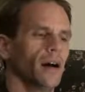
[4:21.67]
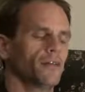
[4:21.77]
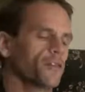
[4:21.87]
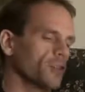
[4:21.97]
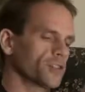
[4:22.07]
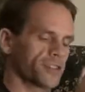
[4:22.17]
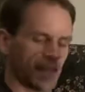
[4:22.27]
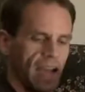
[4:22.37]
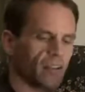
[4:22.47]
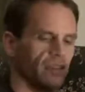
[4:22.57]
first
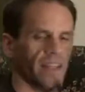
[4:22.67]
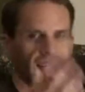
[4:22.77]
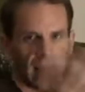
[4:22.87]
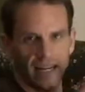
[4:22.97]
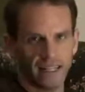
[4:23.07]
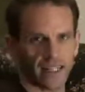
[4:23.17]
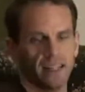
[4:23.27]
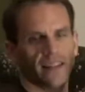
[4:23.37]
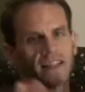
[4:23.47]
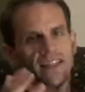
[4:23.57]
sound and then editing
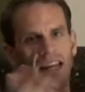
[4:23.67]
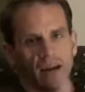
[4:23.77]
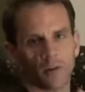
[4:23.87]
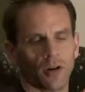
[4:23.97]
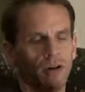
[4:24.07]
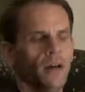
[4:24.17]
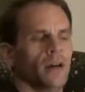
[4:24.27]
and then camera,